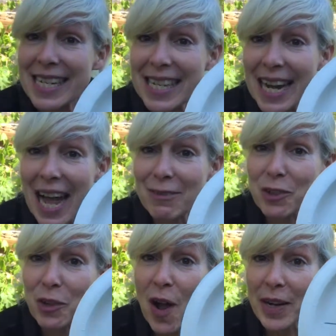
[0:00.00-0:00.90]
that I've
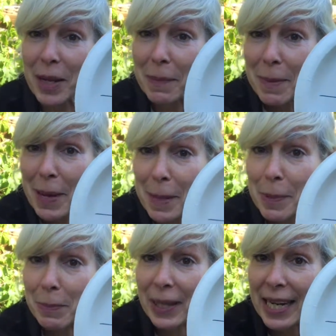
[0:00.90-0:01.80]
drawn on my paper
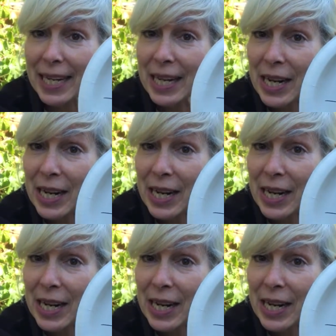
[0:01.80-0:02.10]
plate